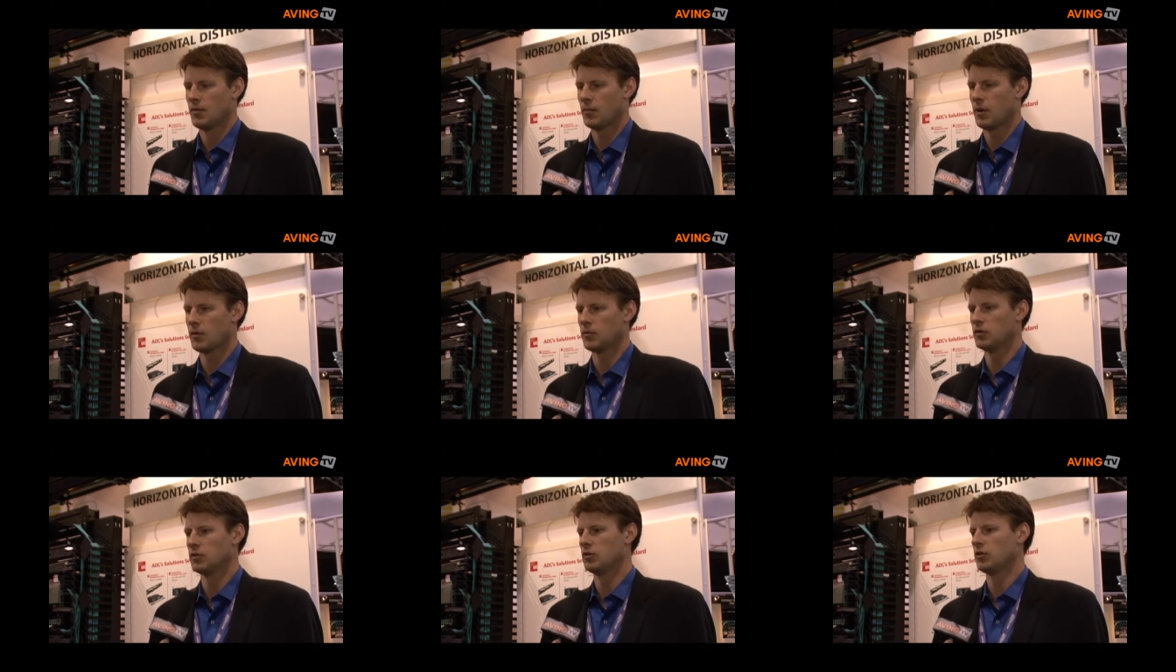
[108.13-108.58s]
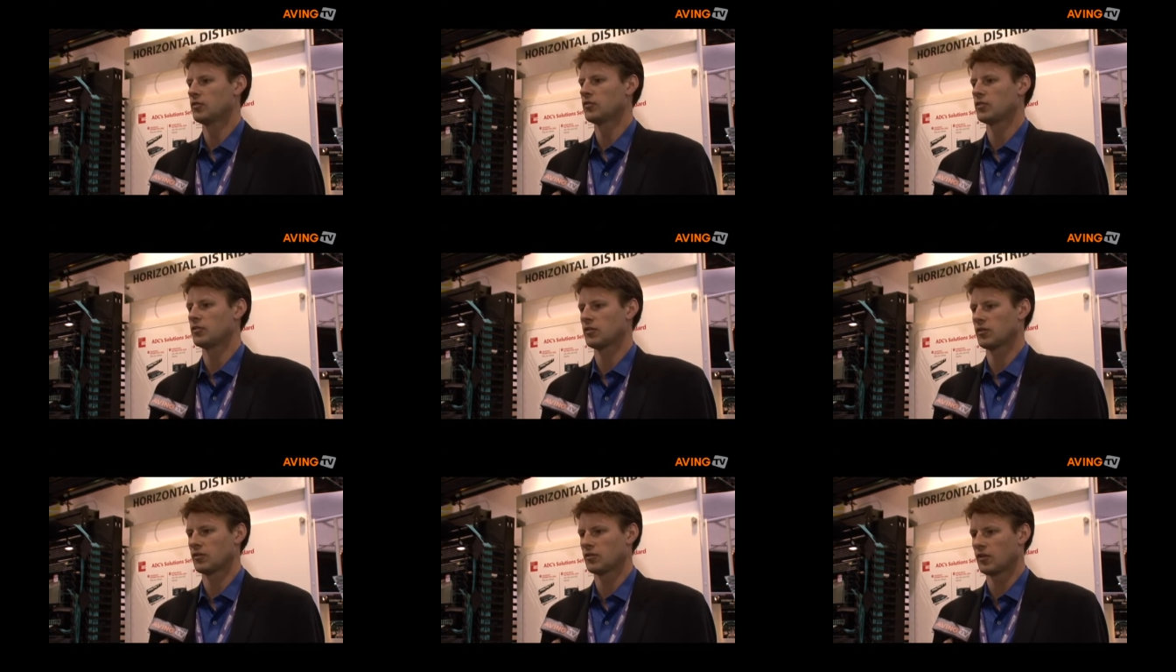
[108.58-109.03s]
By
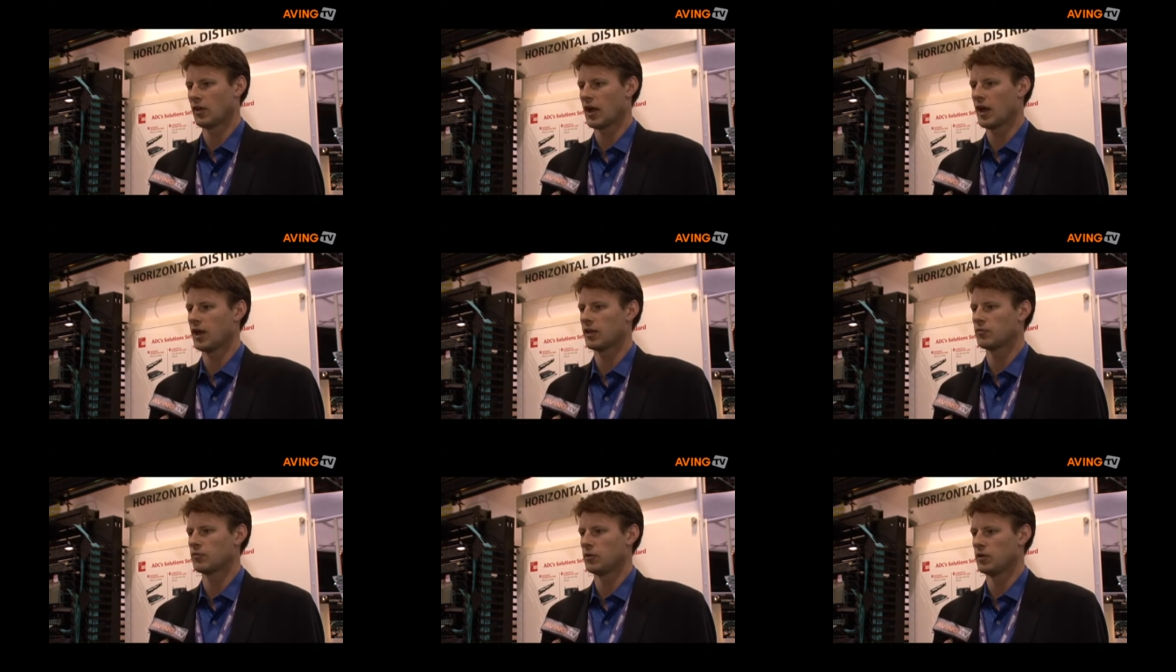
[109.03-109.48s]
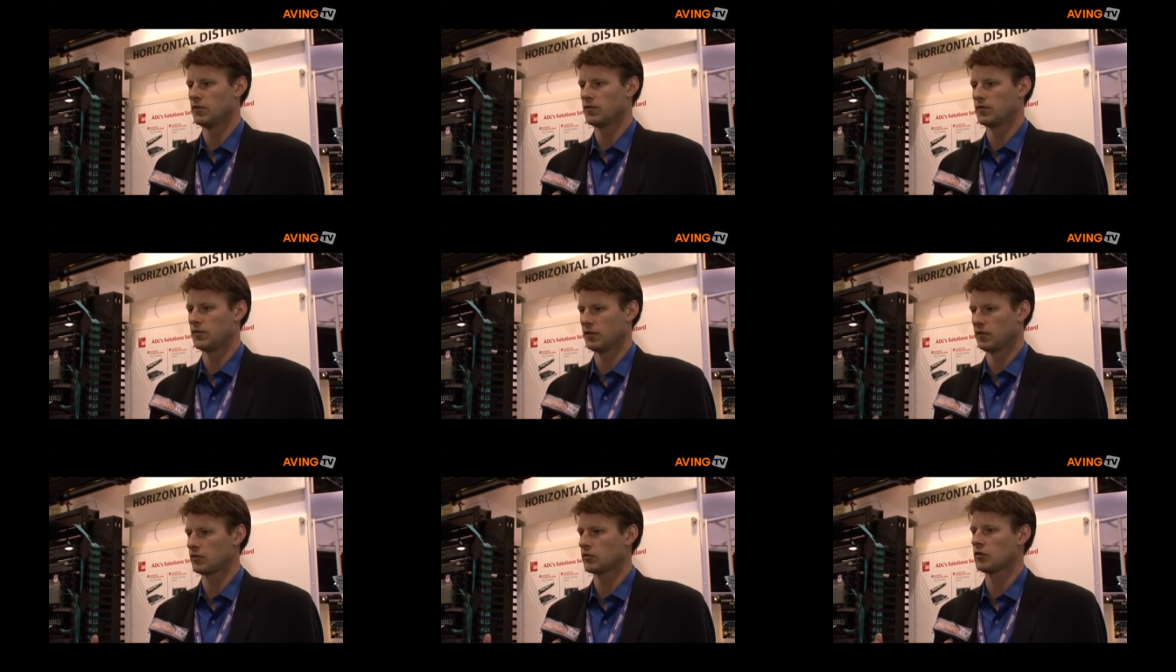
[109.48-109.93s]
reducing the size, we
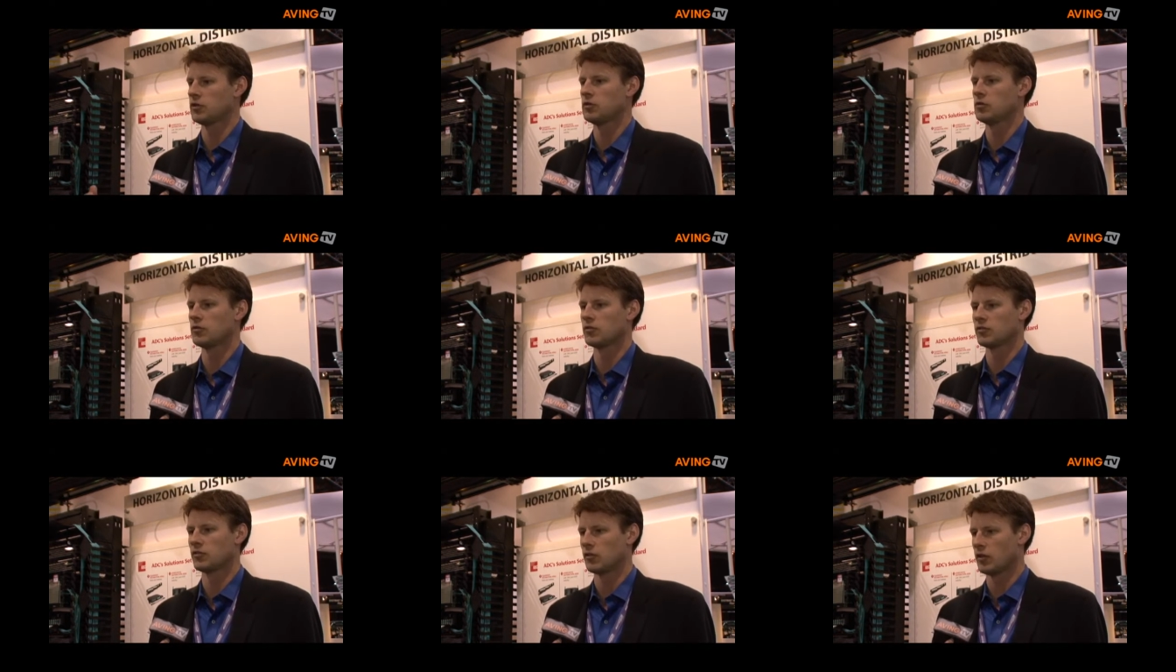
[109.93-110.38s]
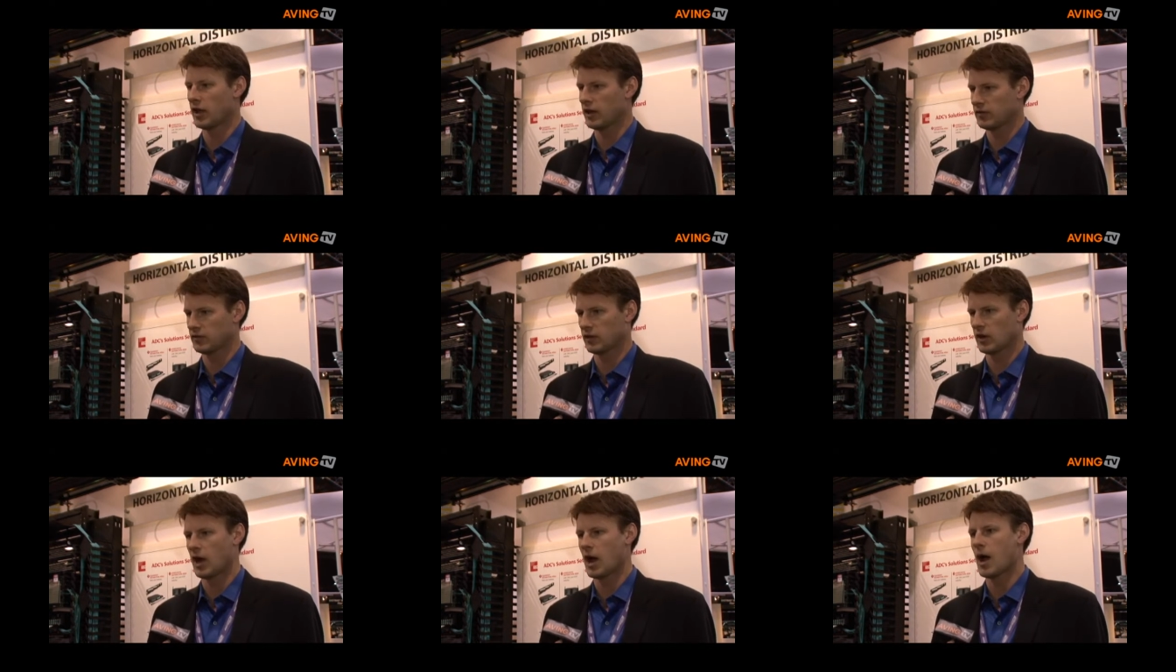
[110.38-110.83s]
physically use
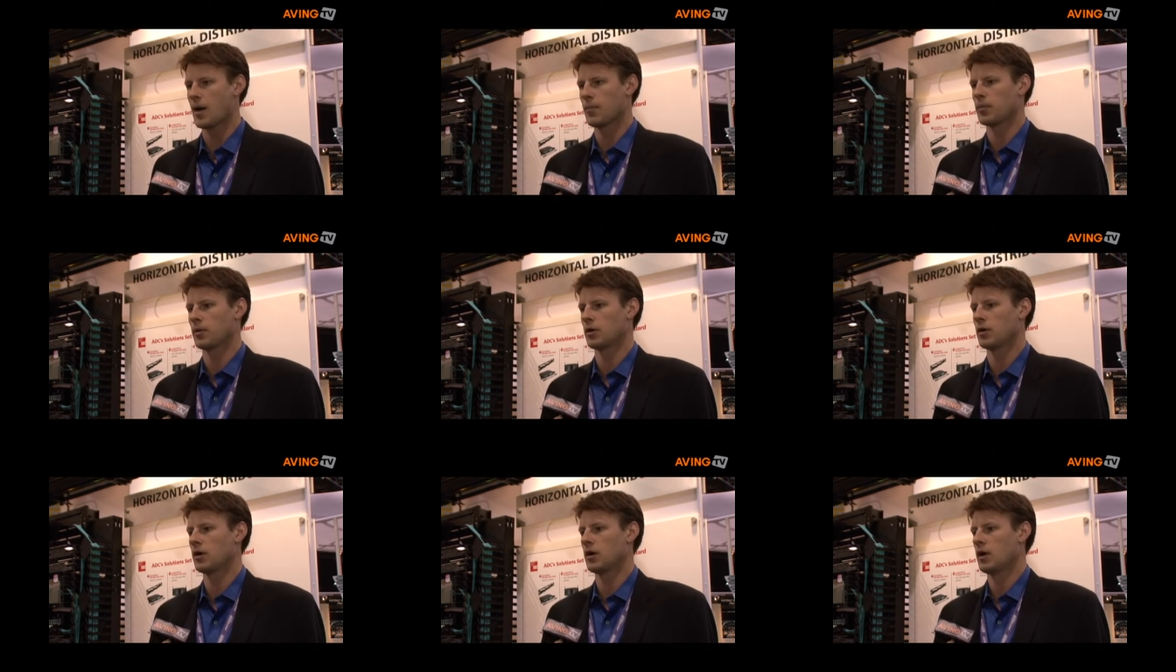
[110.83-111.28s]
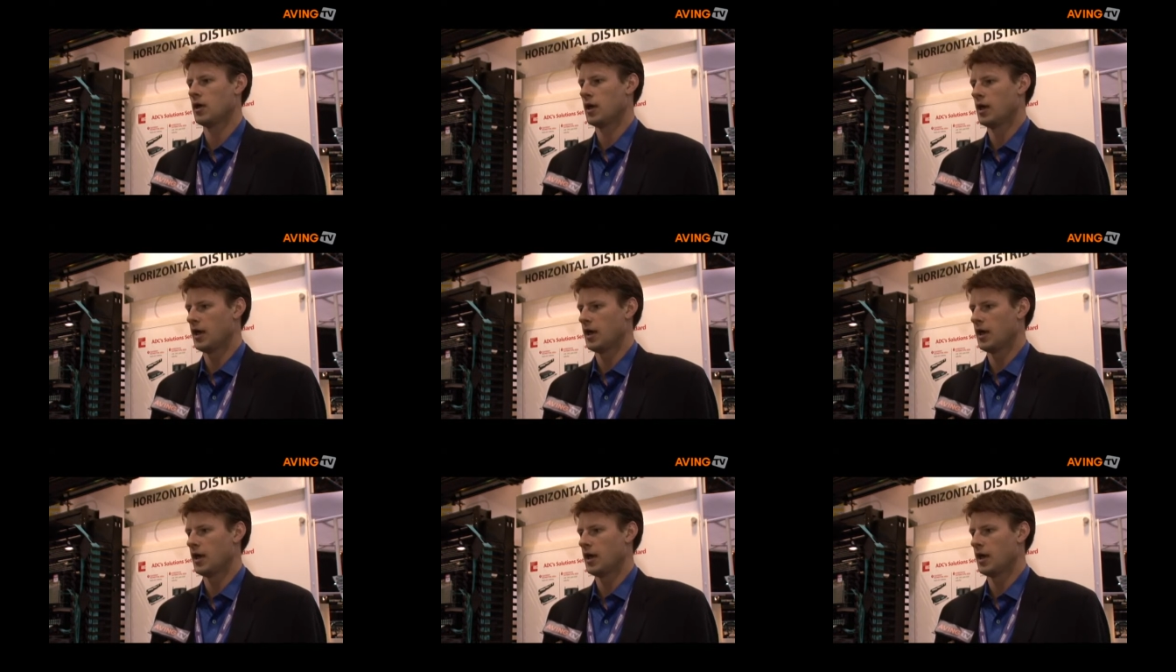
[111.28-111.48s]
less copper